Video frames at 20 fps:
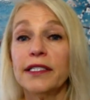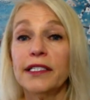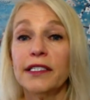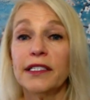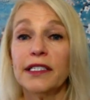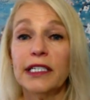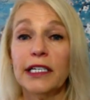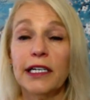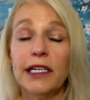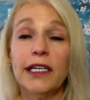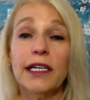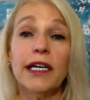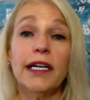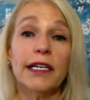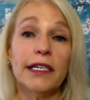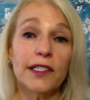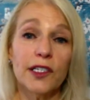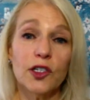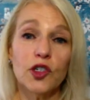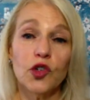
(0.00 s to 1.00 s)

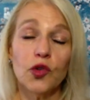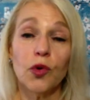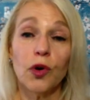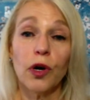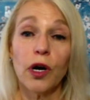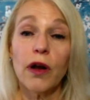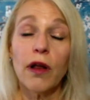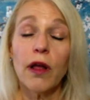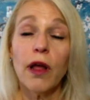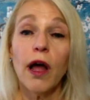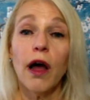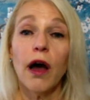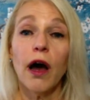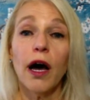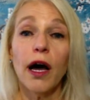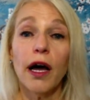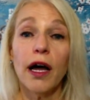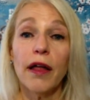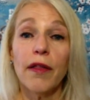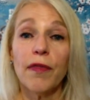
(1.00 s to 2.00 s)
Zizi Isidore,
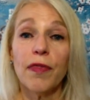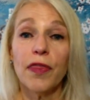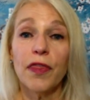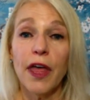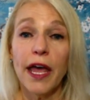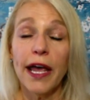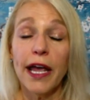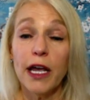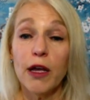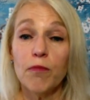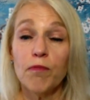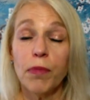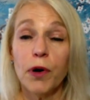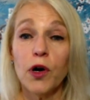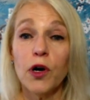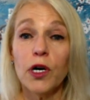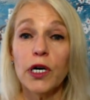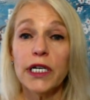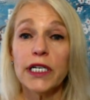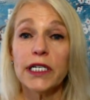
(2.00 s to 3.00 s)
uh, they
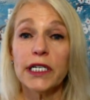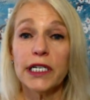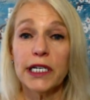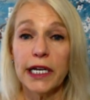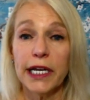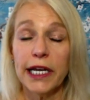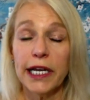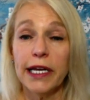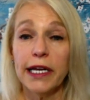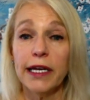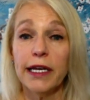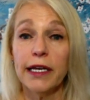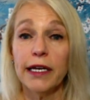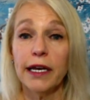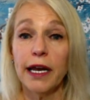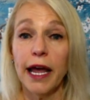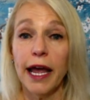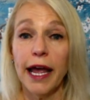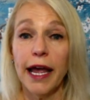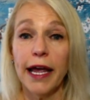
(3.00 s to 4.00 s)
put
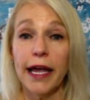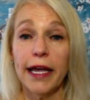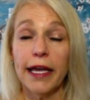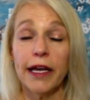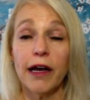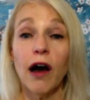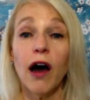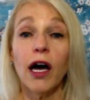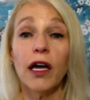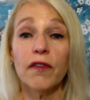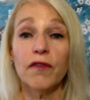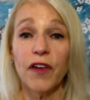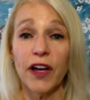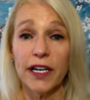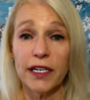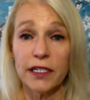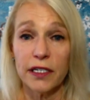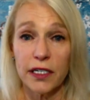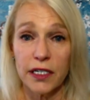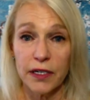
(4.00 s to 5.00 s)
in a
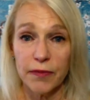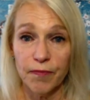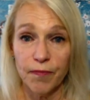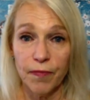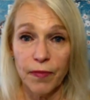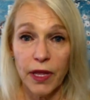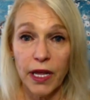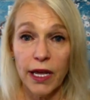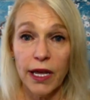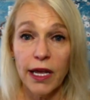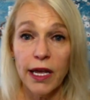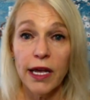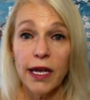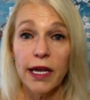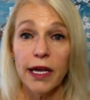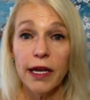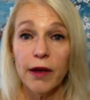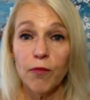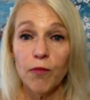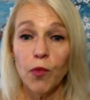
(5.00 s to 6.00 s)
convent
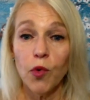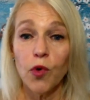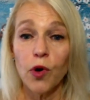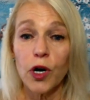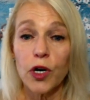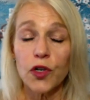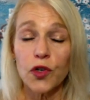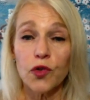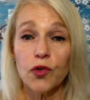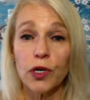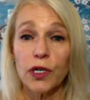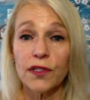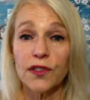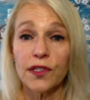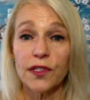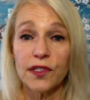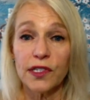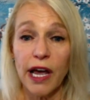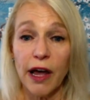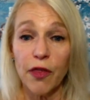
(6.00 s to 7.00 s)
more
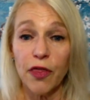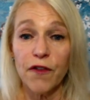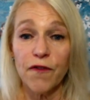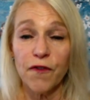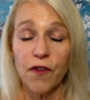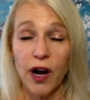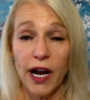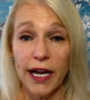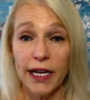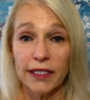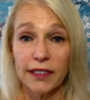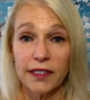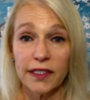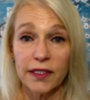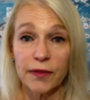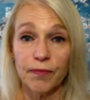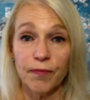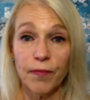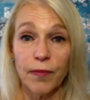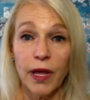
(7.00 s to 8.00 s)
towards the south of
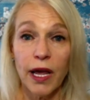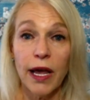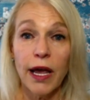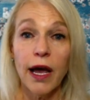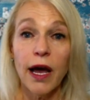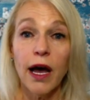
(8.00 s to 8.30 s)
France.